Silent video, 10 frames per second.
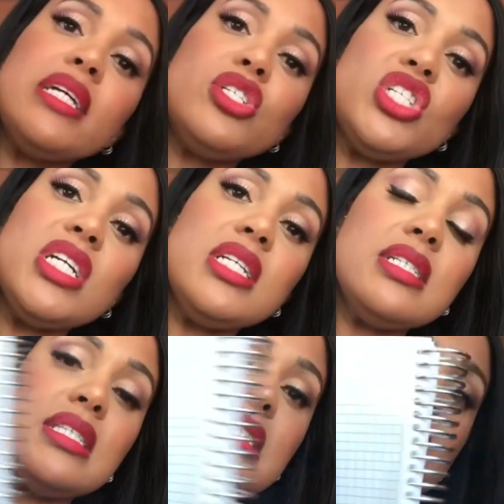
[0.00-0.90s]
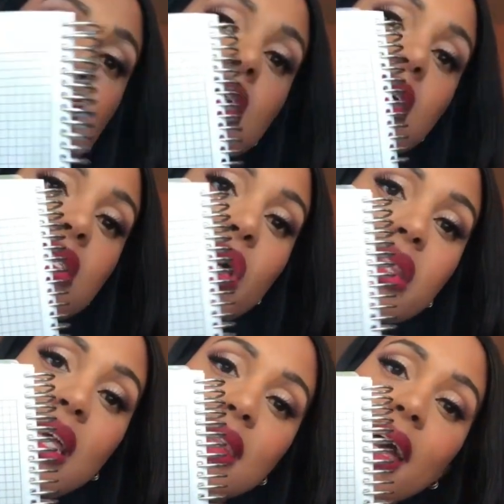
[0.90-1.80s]
sheets. So I
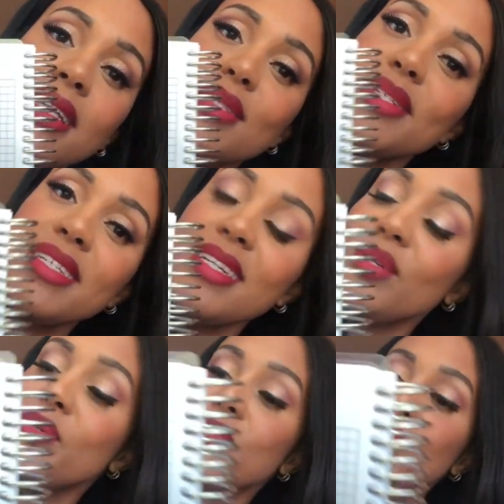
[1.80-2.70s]
think that's really cool and